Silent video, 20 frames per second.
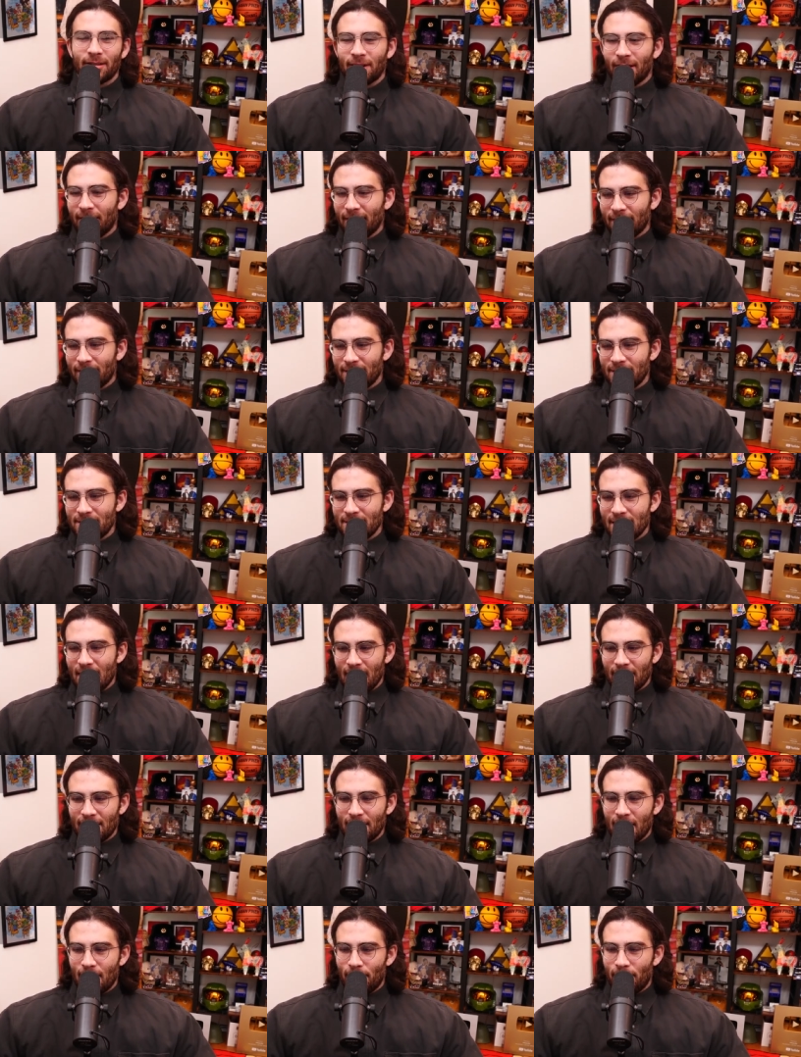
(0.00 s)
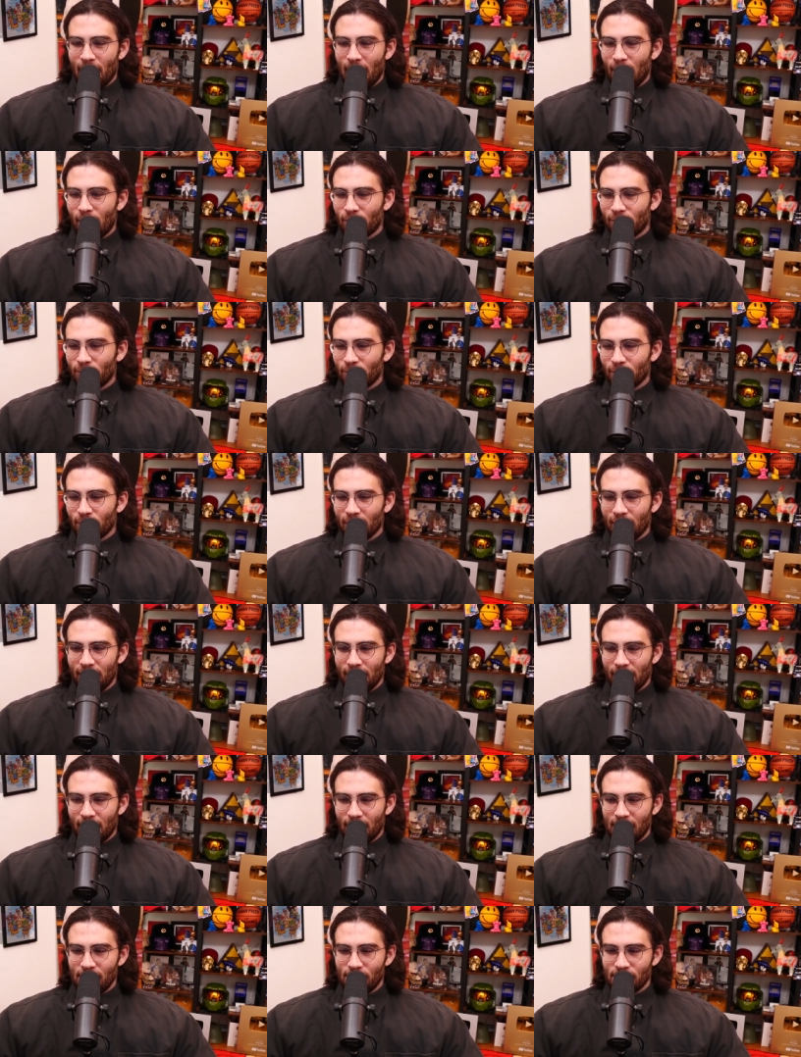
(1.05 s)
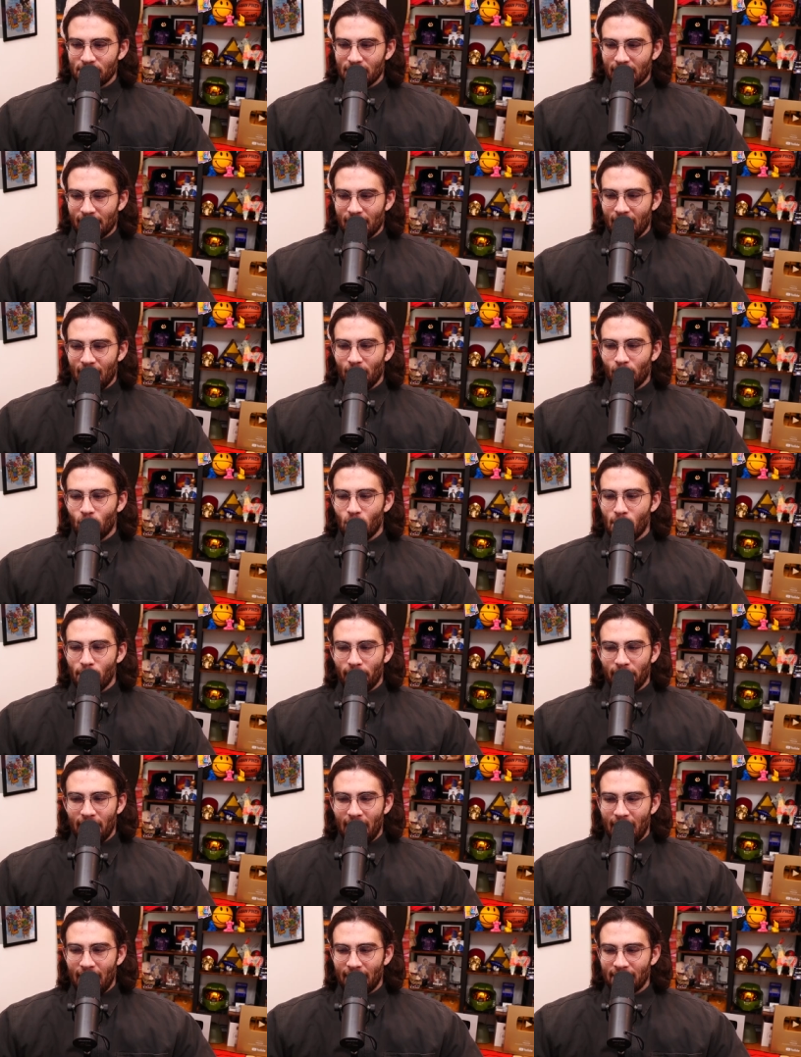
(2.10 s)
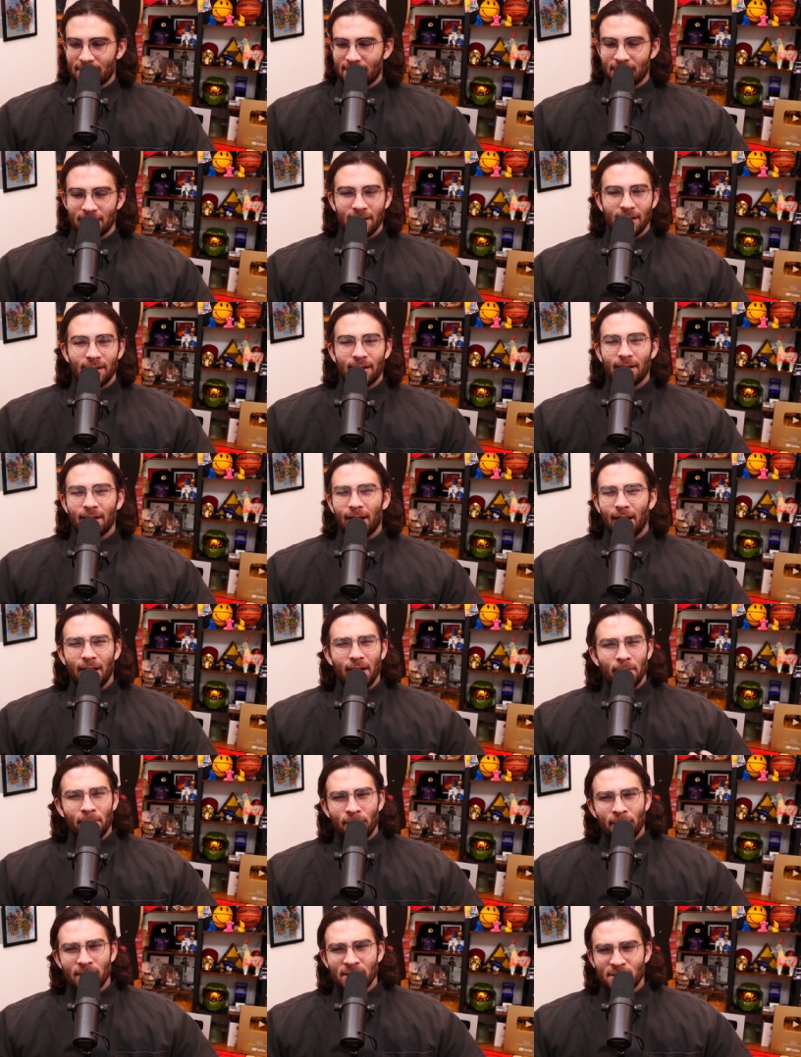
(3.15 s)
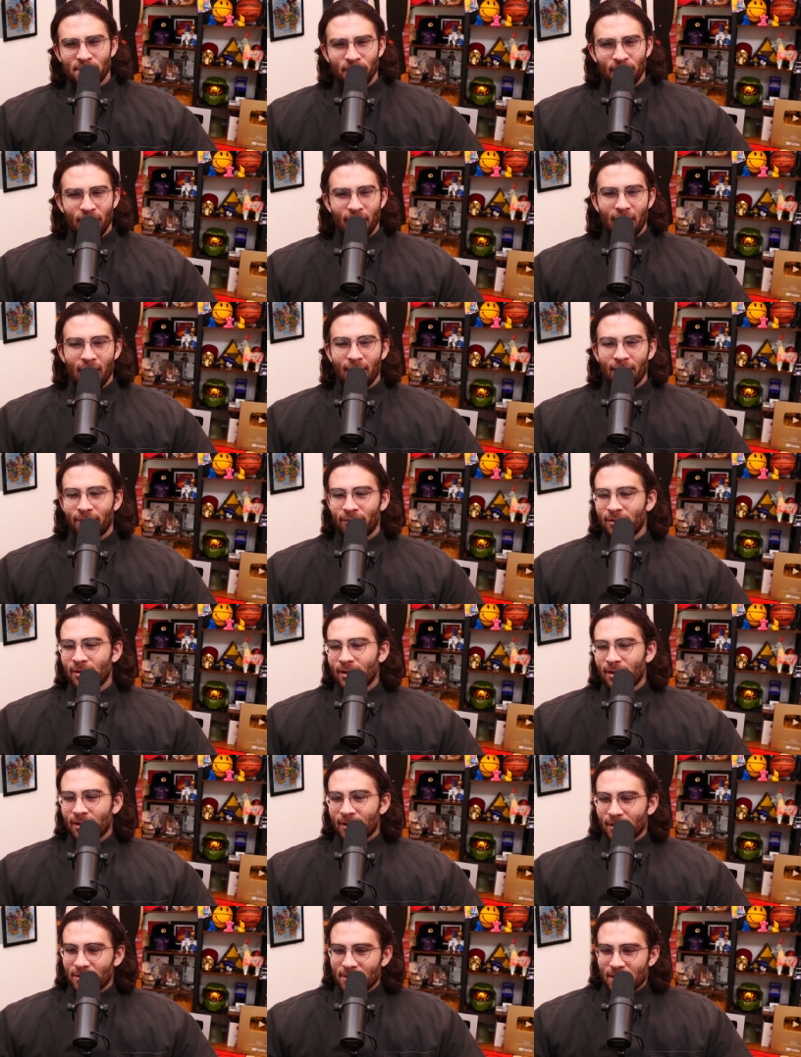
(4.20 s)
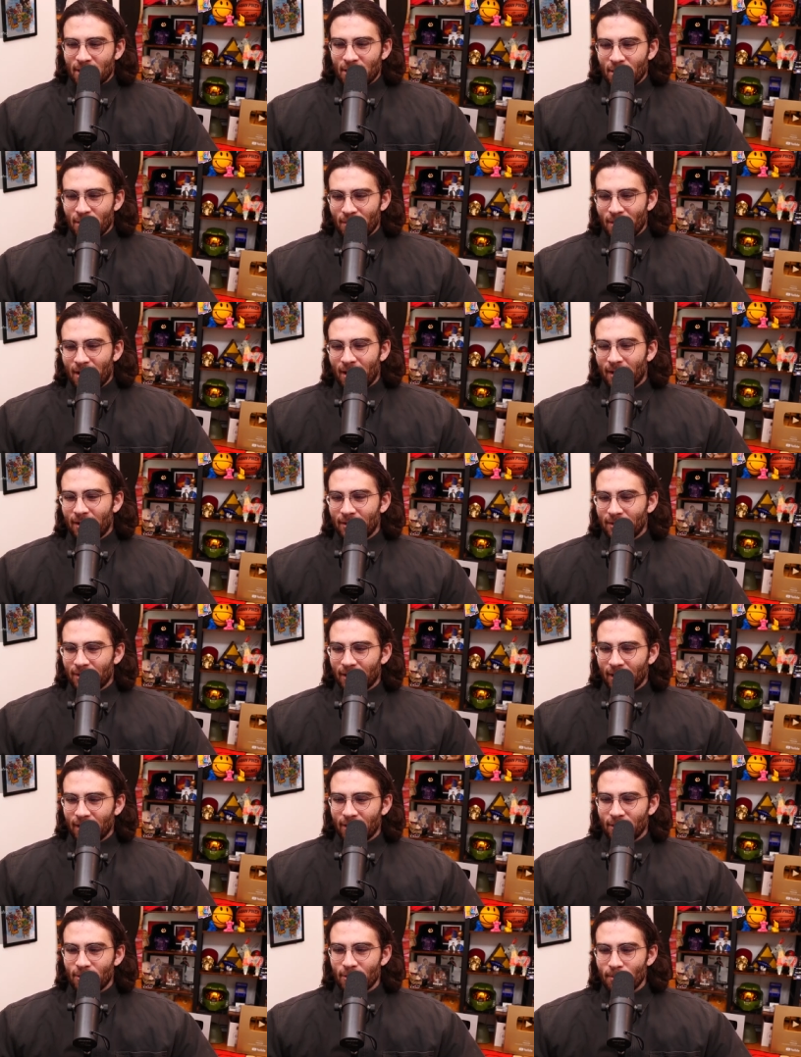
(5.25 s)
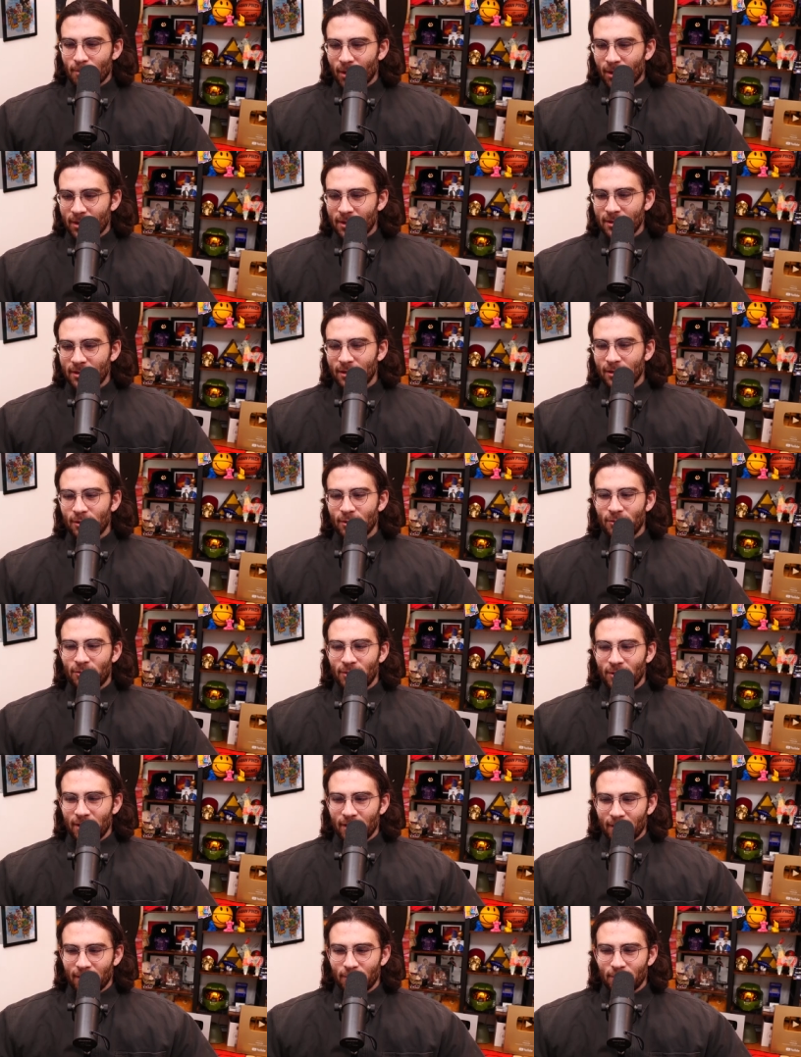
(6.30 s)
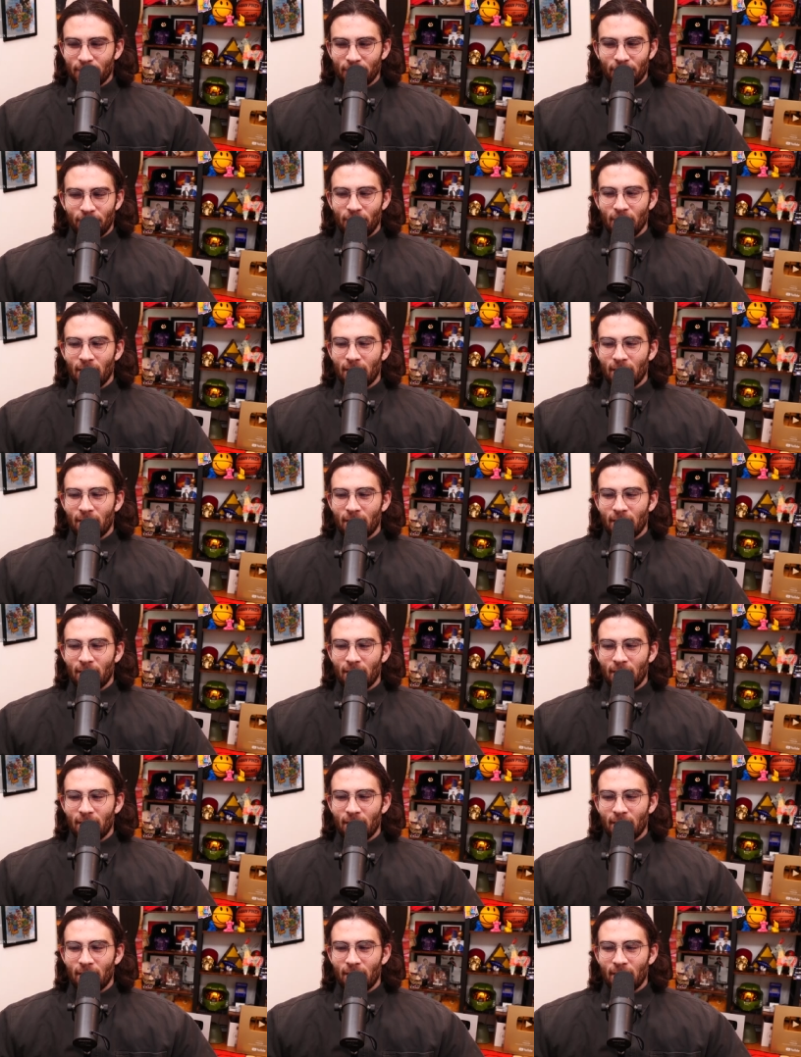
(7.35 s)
Like he's not that powerful, and yet he was like kind of whooping ass, and it pissed me off. I was like, come on, like you're Monkey D. Luffy. Like what the fuck?